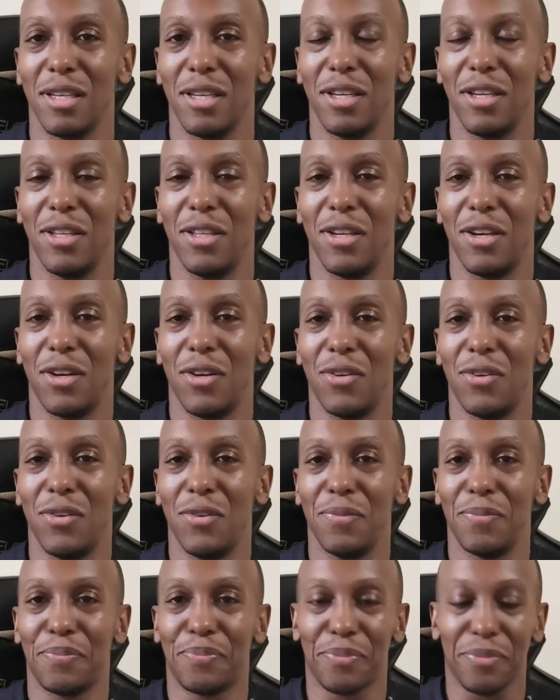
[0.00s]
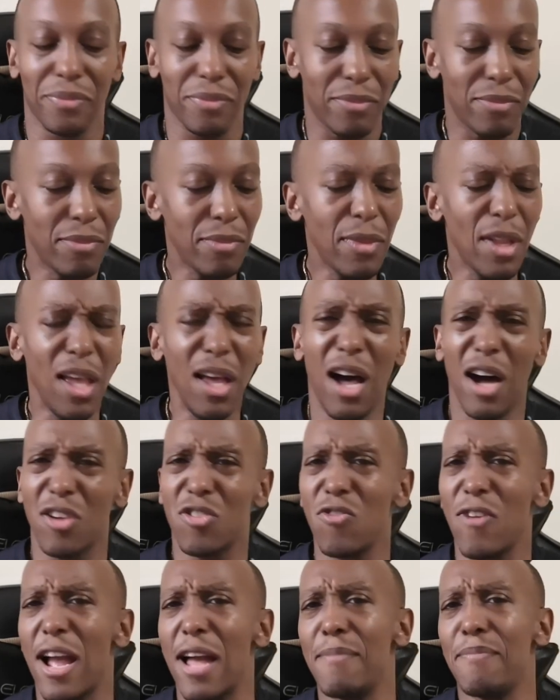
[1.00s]
You know, our
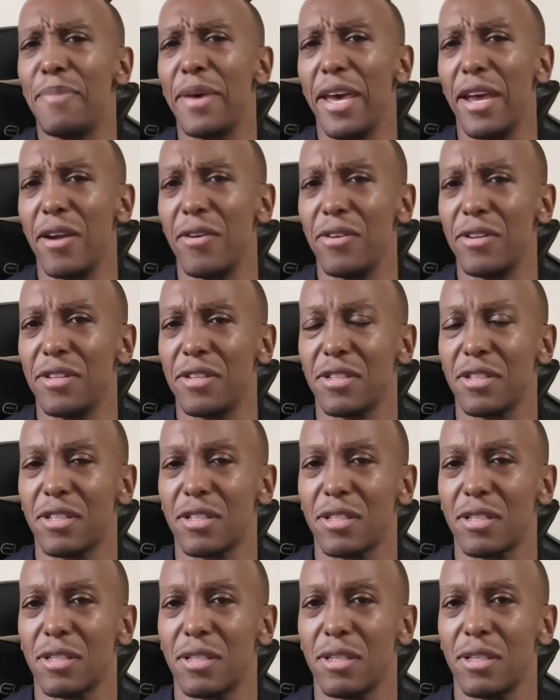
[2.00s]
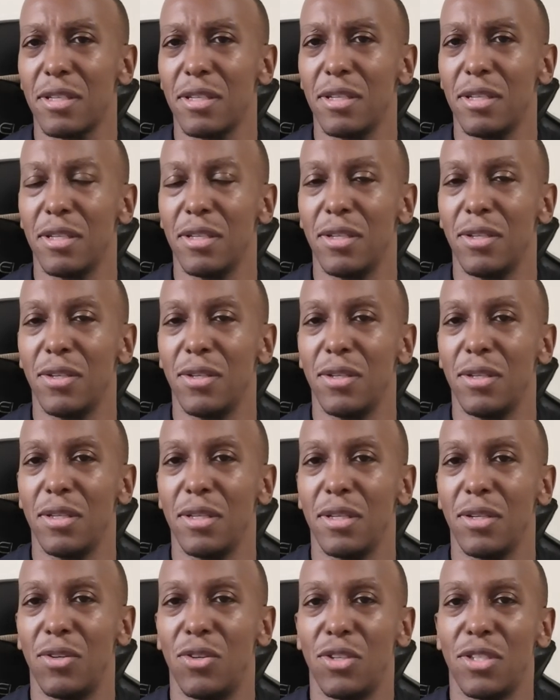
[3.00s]
grandparents,
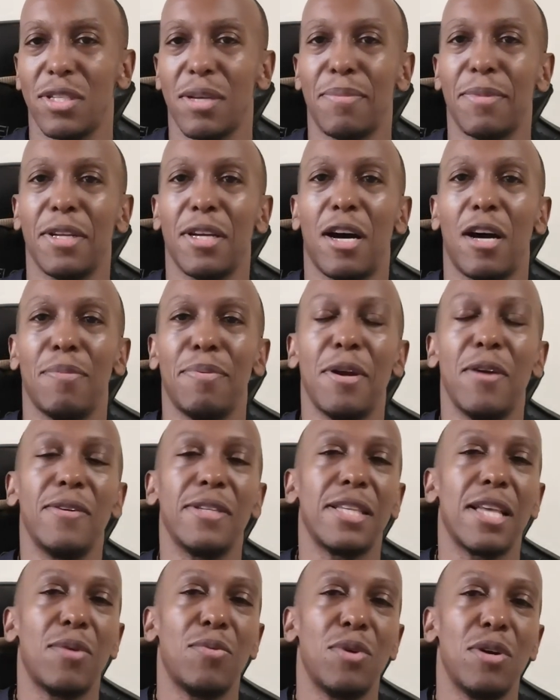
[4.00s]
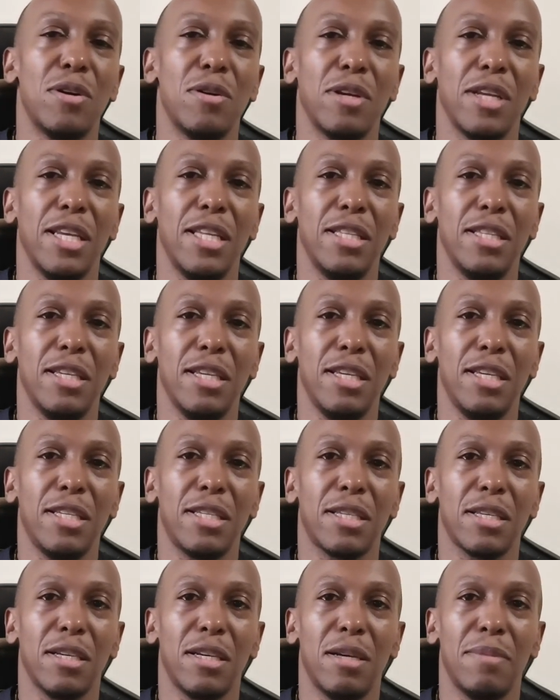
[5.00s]
or some of our parents that were in
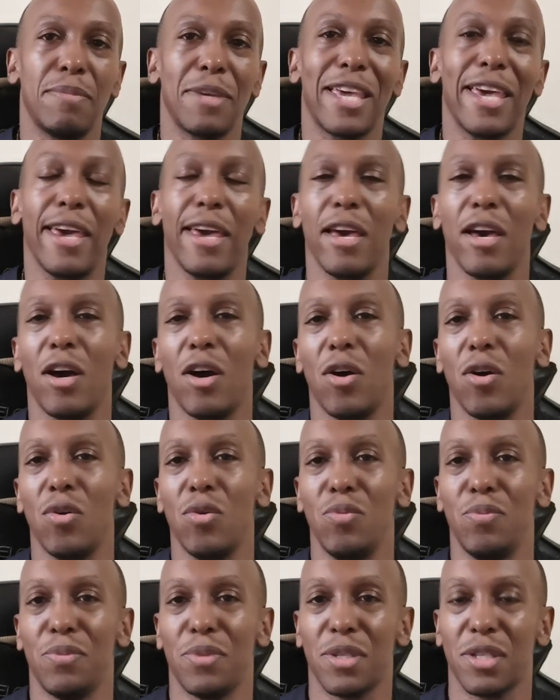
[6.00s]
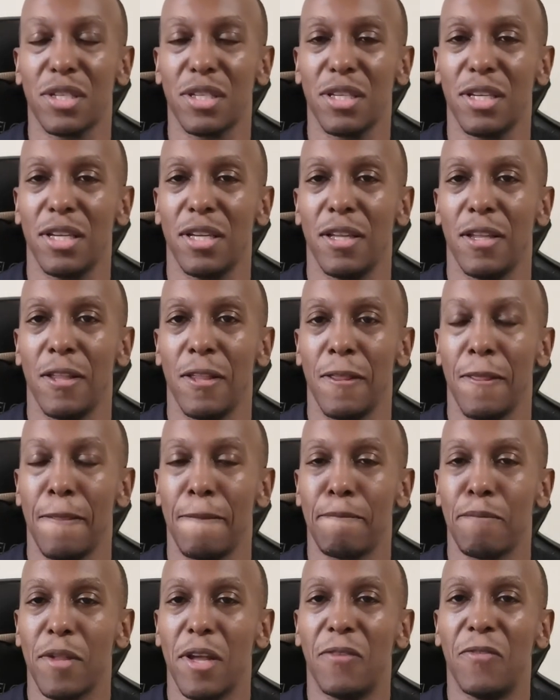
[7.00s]
these care homes.
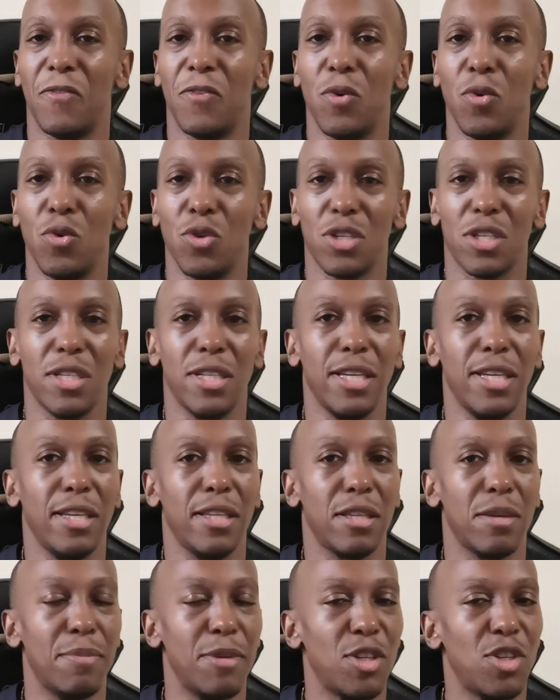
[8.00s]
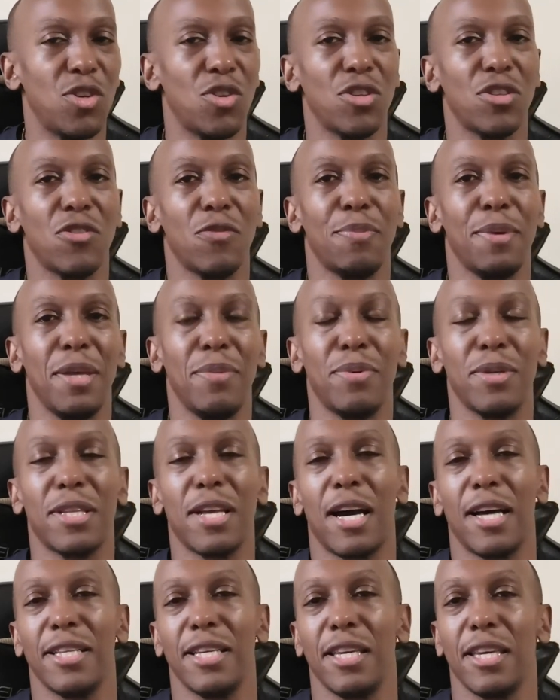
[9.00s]
Unfortunately, the majority of people
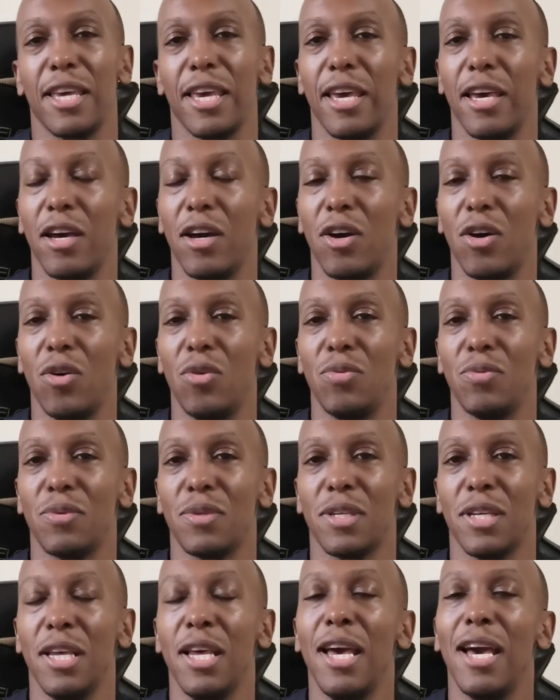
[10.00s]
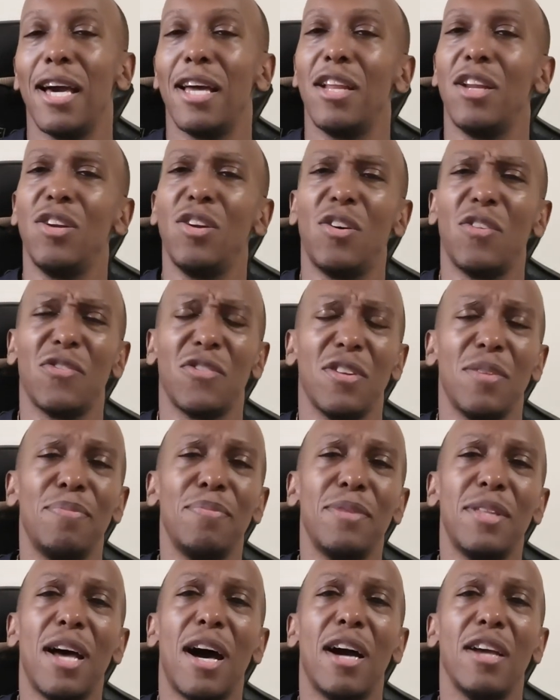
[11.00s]
died in care homes, and a lot of
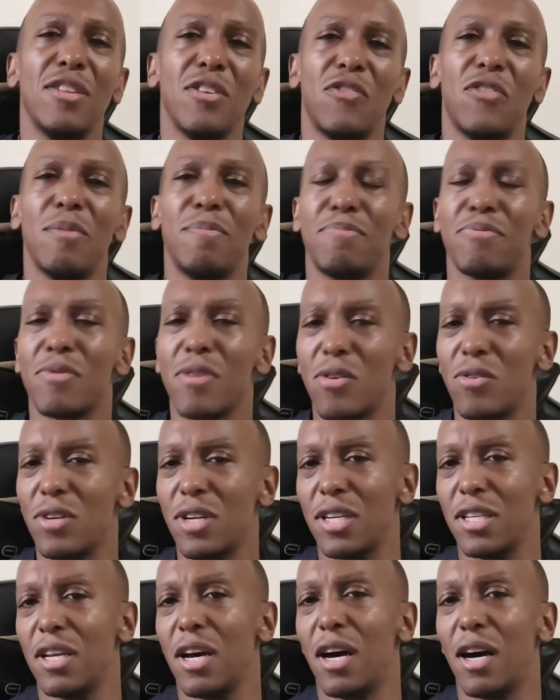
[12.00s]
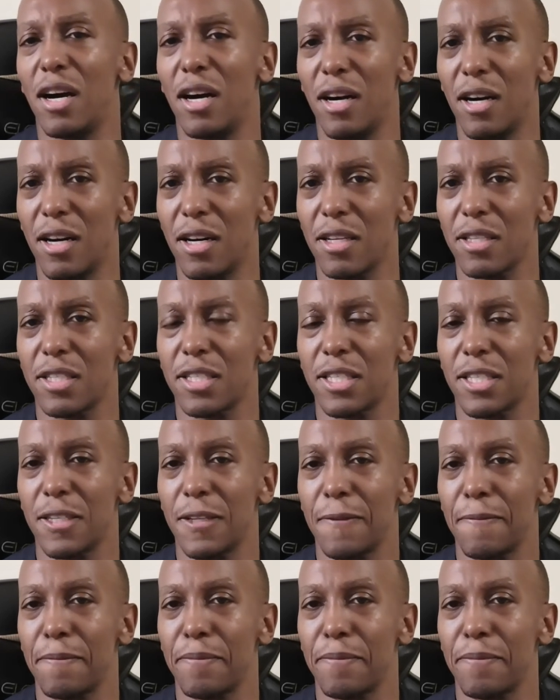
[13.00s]
them died of a broken heart